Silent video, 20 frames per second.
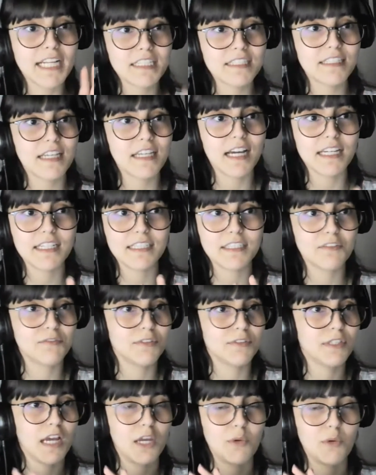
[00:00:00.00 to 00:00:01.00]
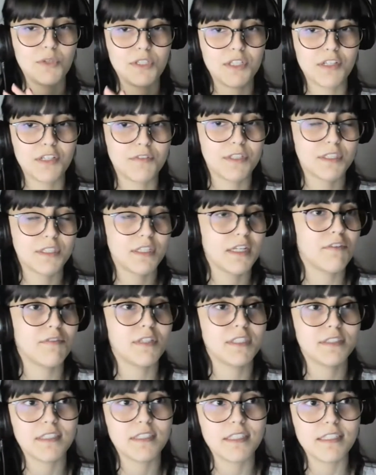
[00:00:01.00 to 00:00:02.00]
and I will never
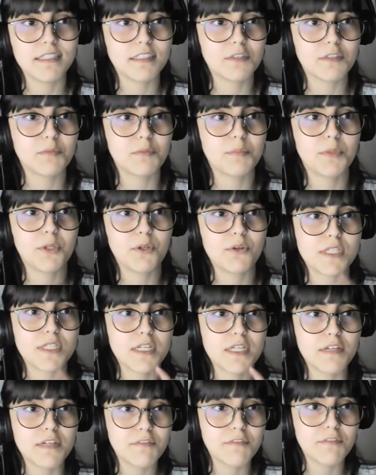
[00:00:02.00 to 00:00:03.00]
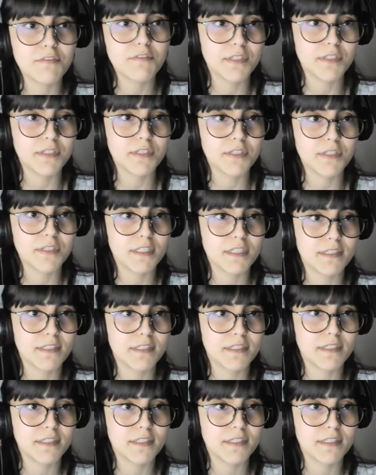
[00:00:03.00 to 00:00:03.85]
ever delete it because every time